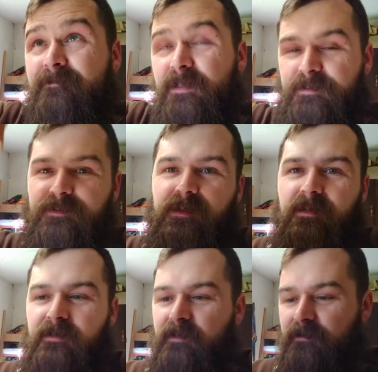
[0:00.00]
doesn't
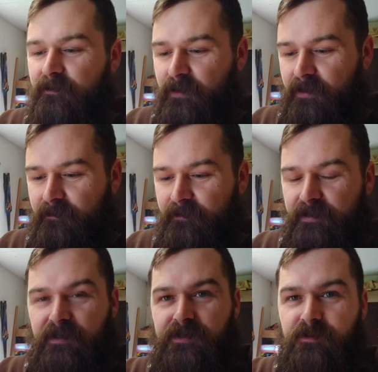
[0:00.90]
say anything on the bottom,
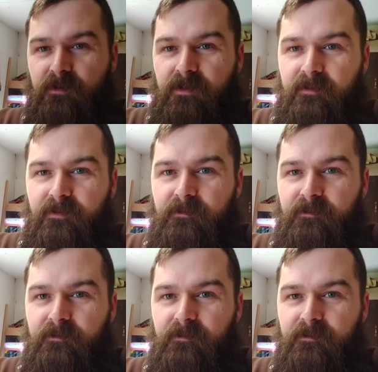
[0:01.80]
but this is one of